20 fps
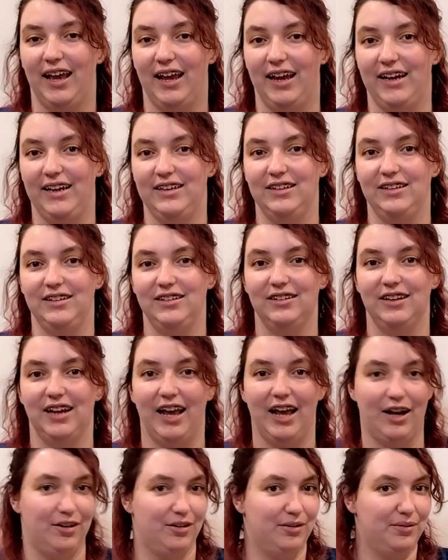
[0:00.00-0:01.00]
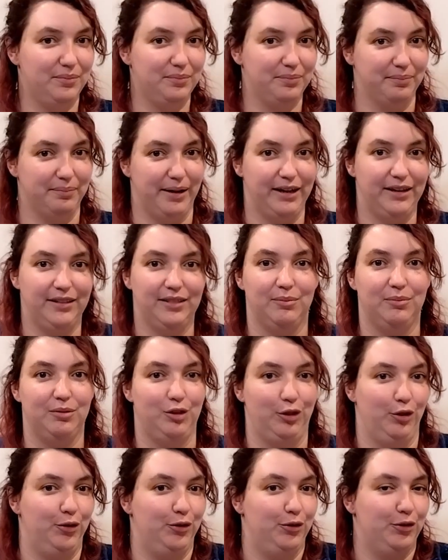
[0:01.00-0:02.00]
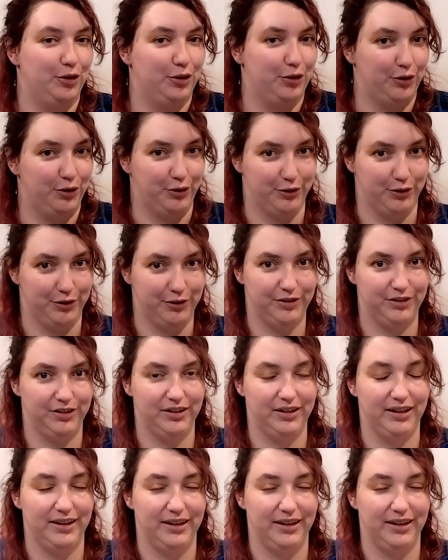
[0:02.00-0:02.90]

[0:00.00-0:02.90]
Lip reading: and how to make them look good.